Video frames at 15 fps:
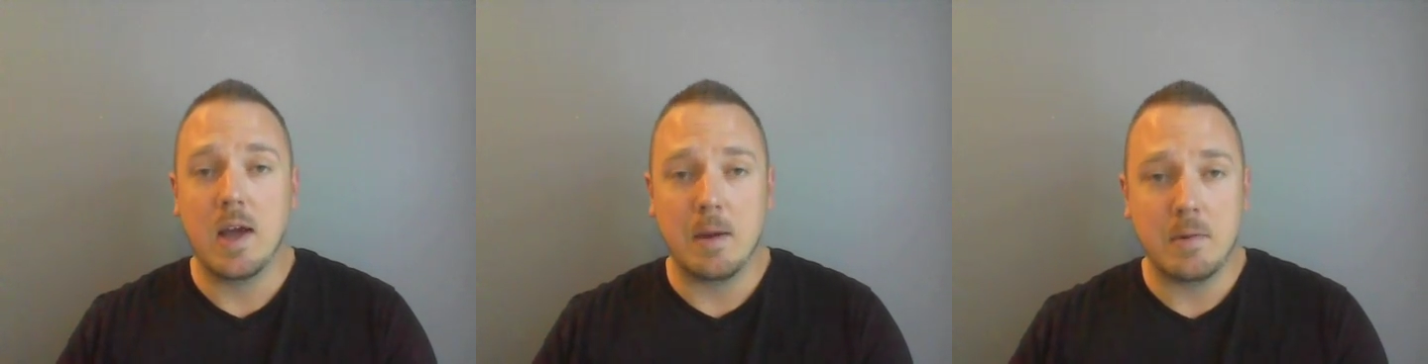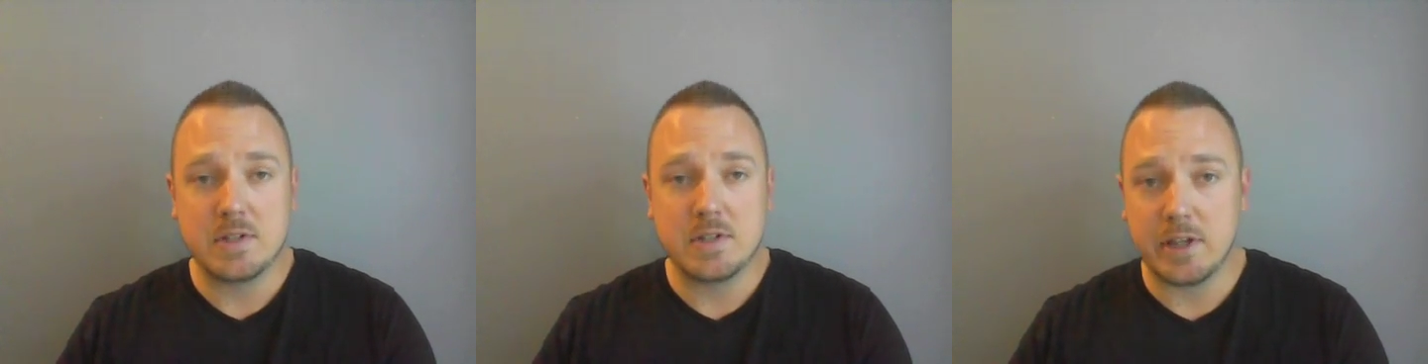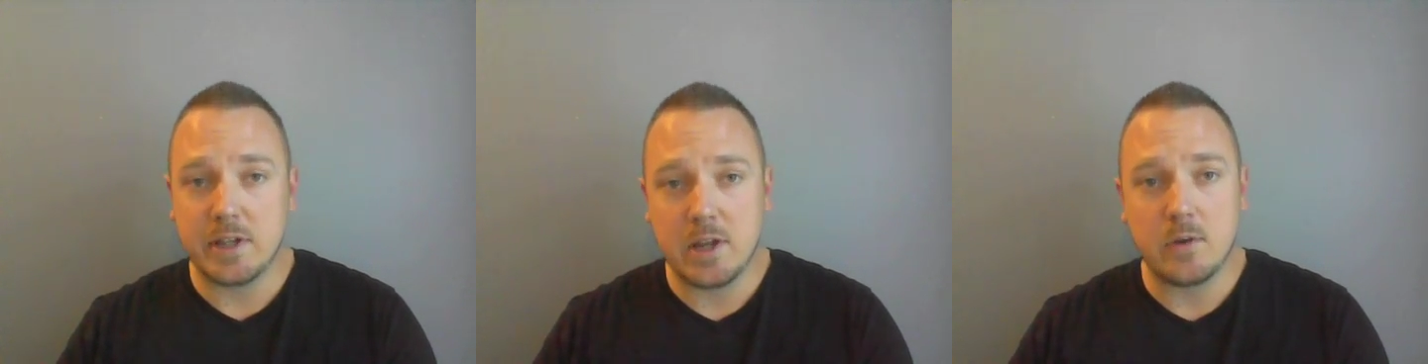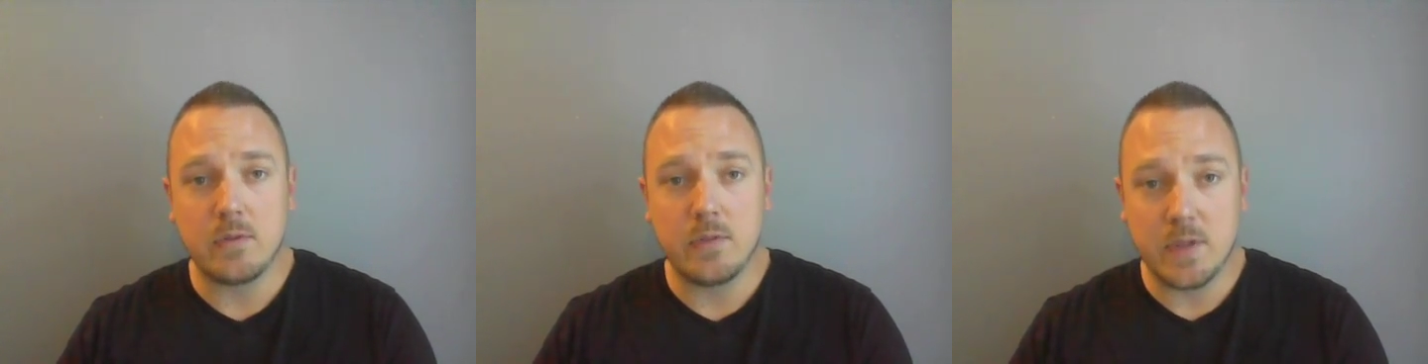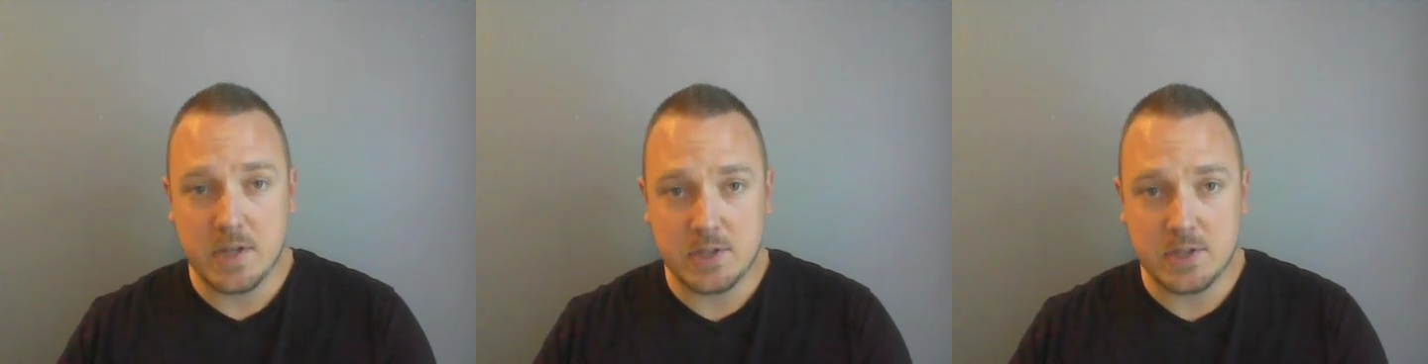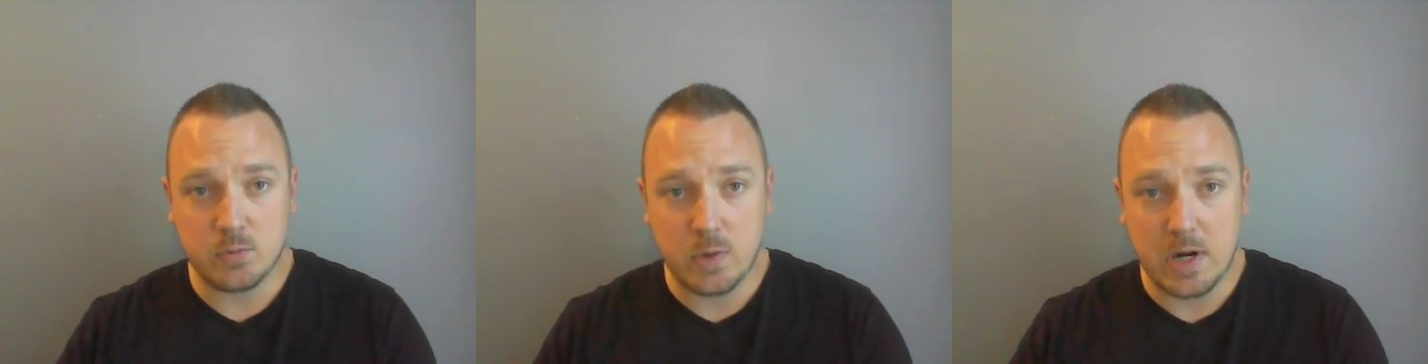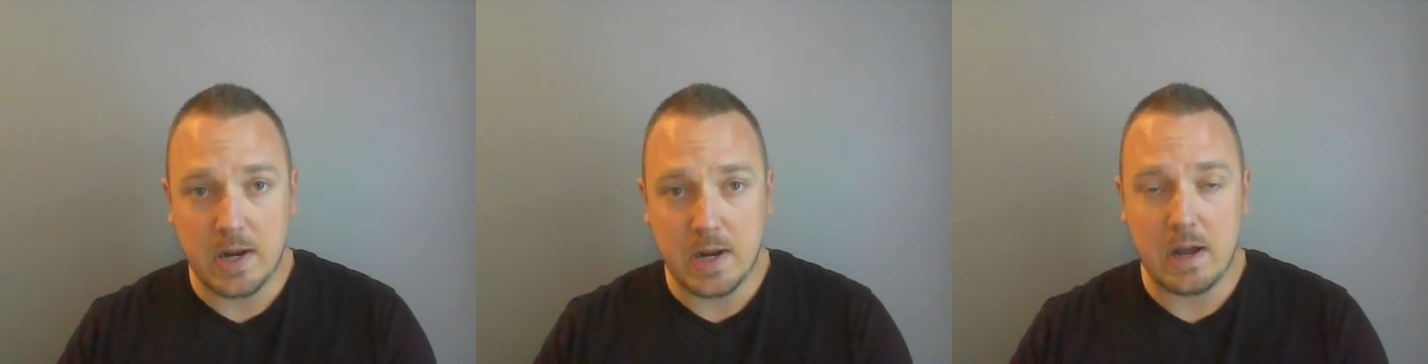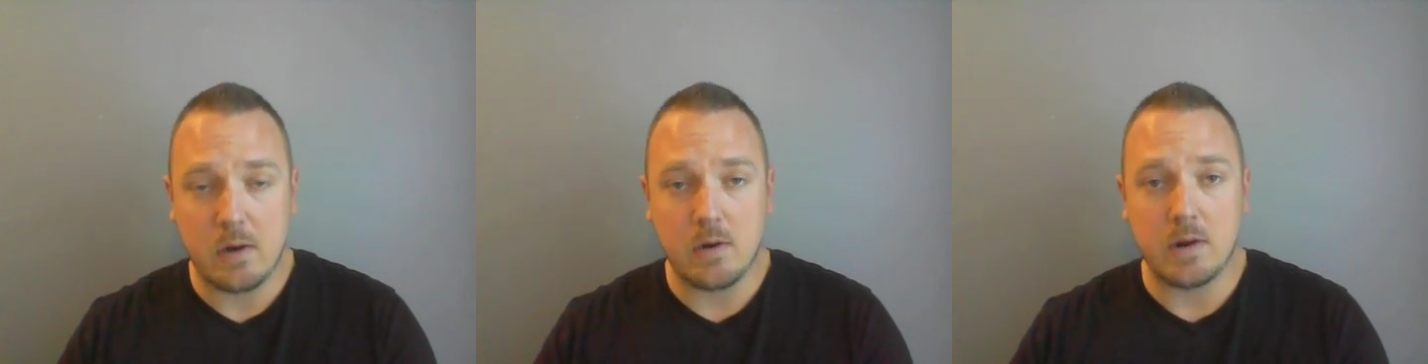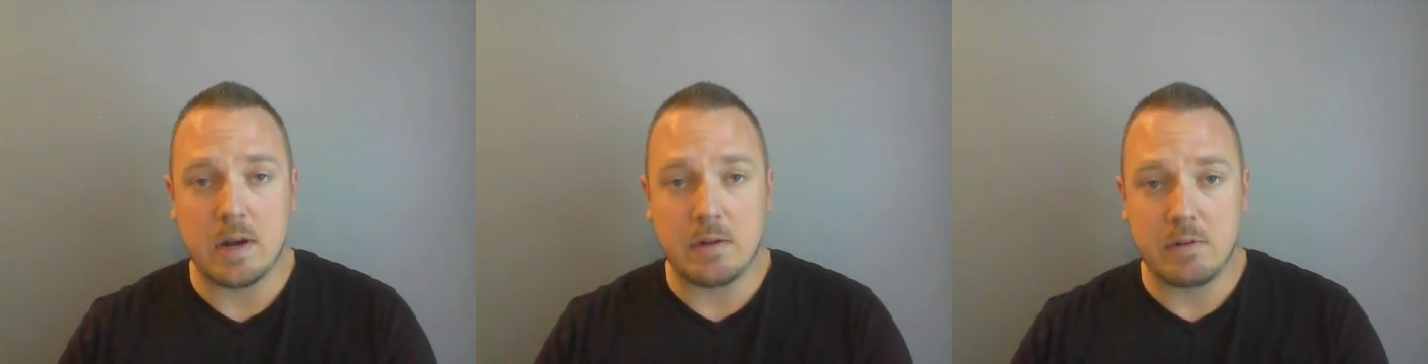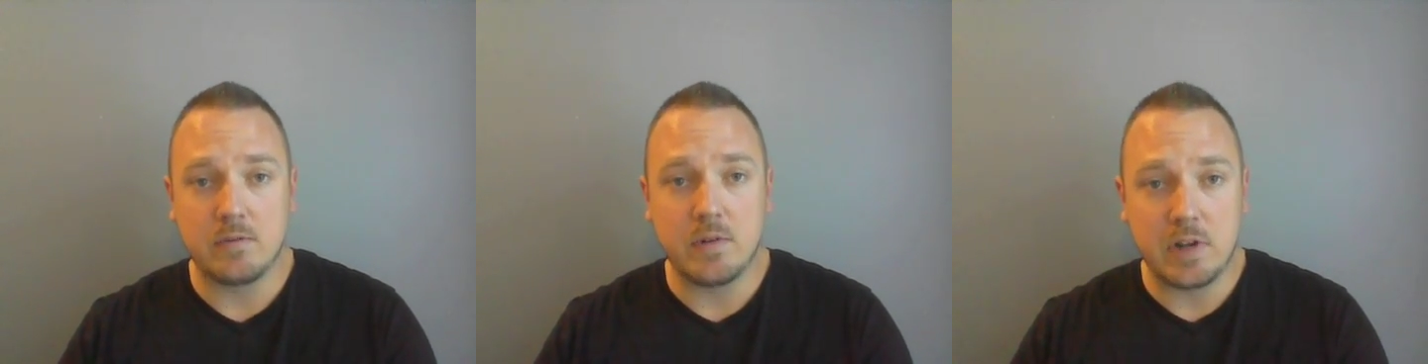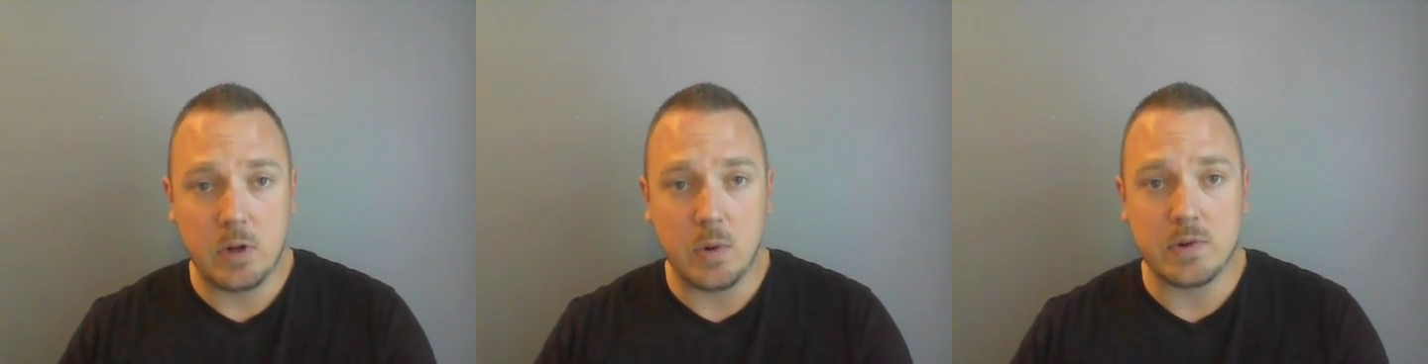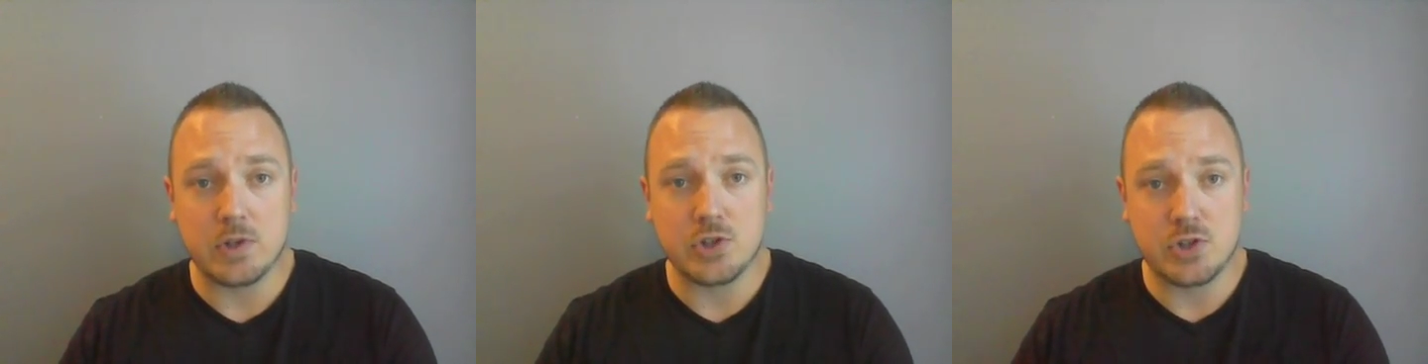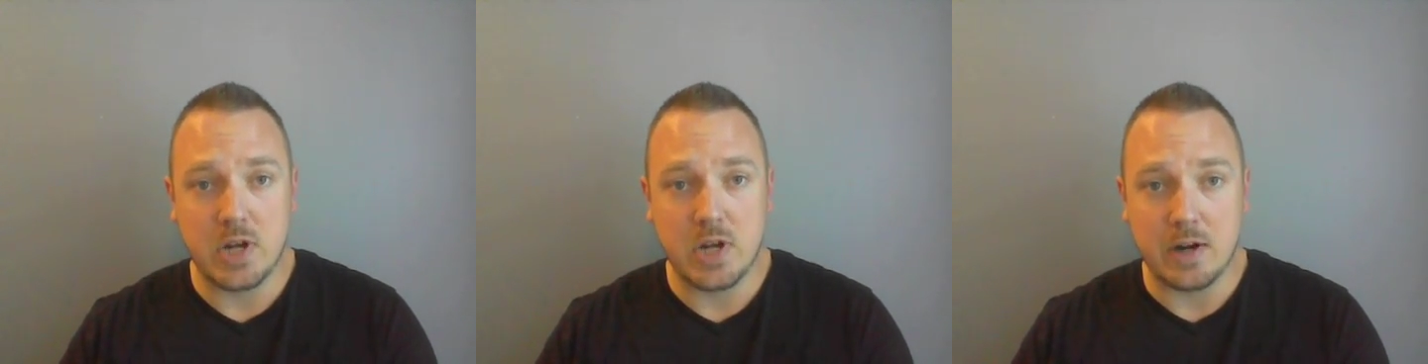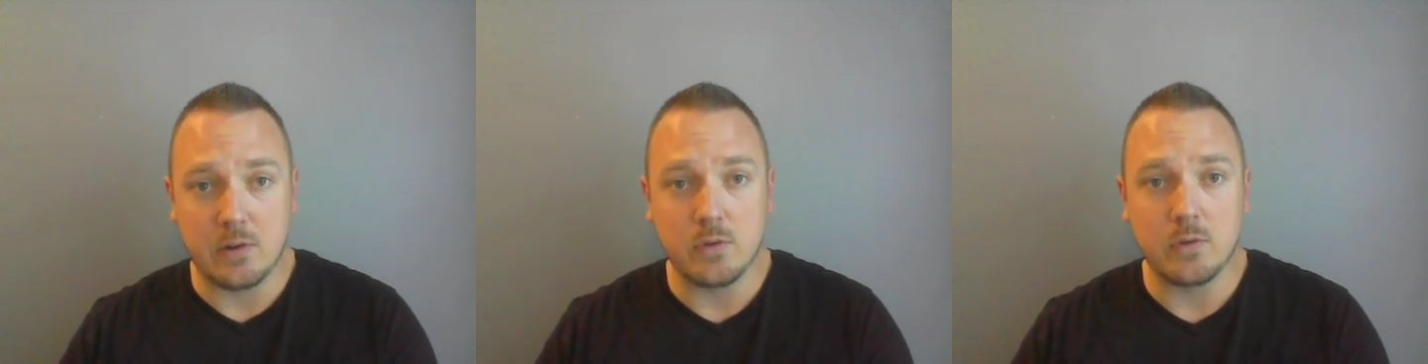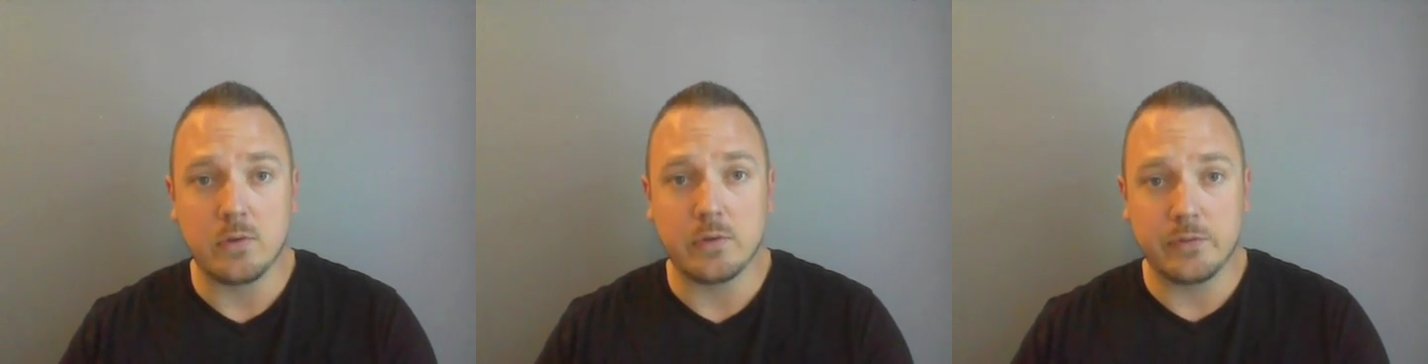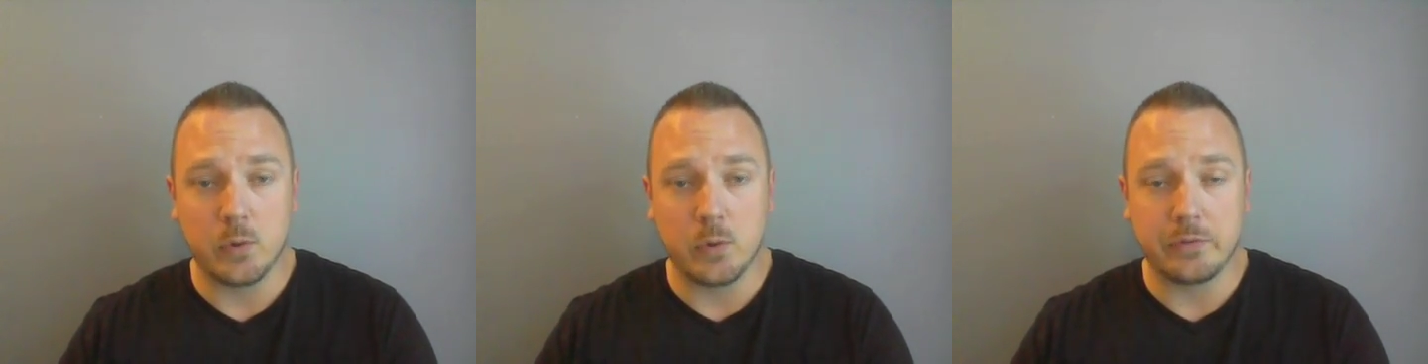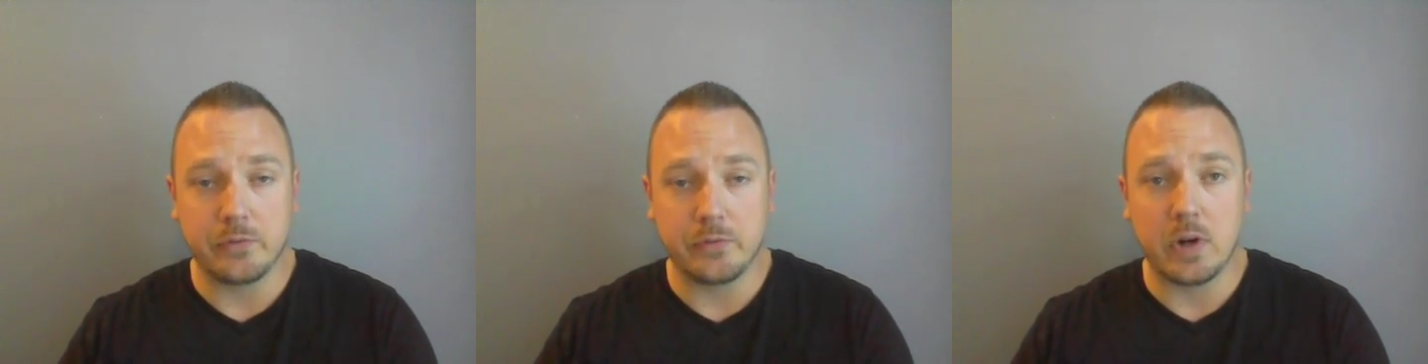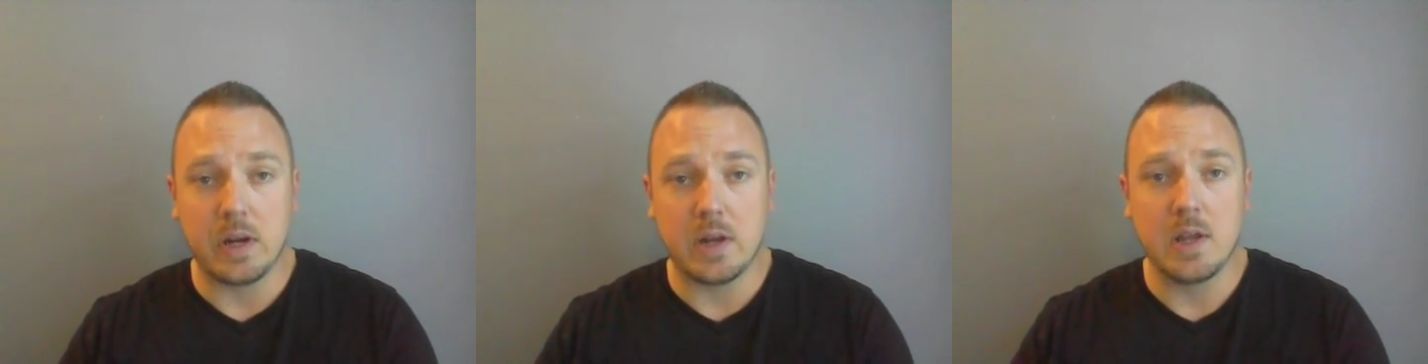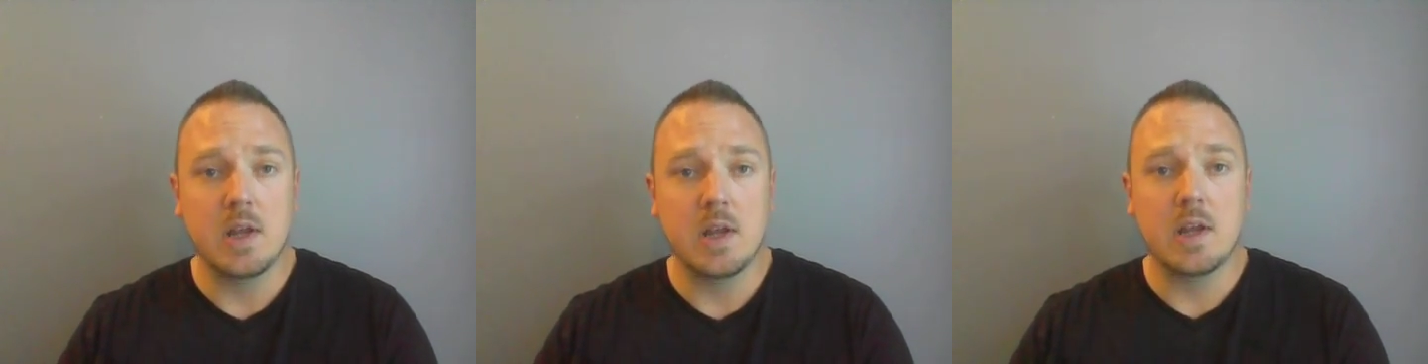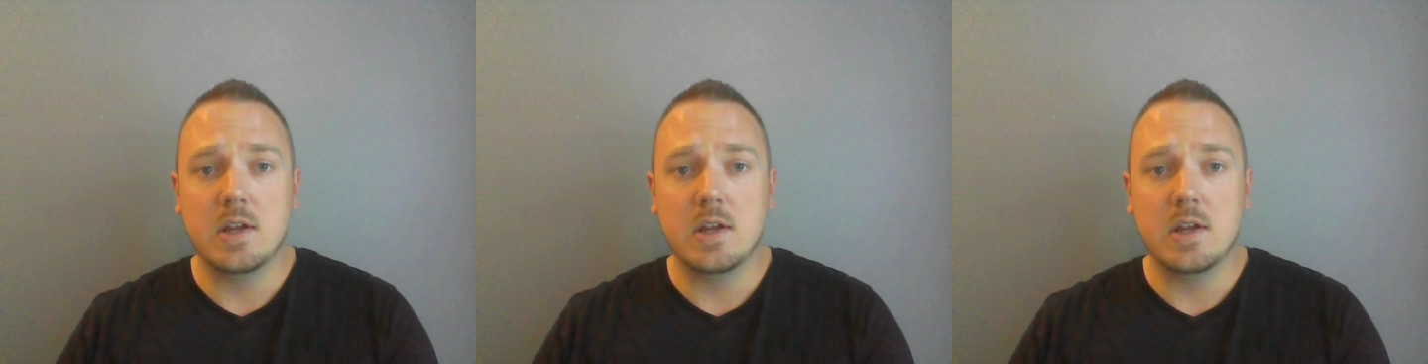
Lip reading: I'm going to tell you this right now on every video on this channel for free,